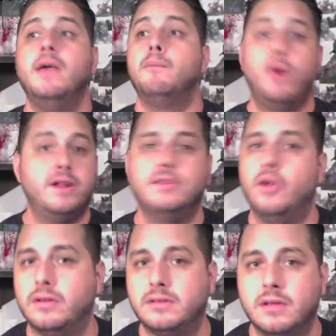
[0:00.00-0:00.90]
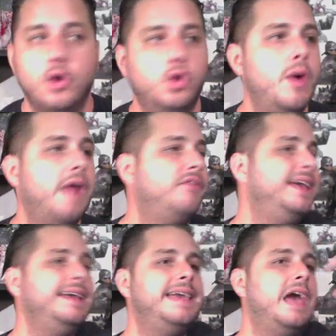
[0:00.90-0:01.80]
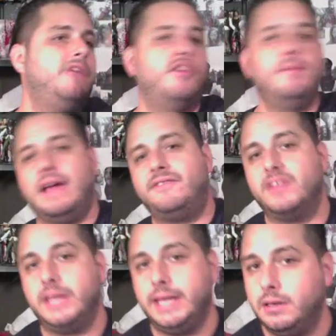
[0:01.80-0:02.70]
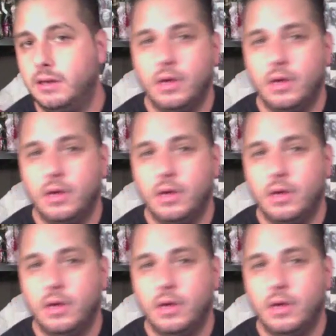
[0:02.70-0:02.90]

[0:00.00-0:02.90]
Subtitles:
Prisoners. Whoever he can get from that fleet.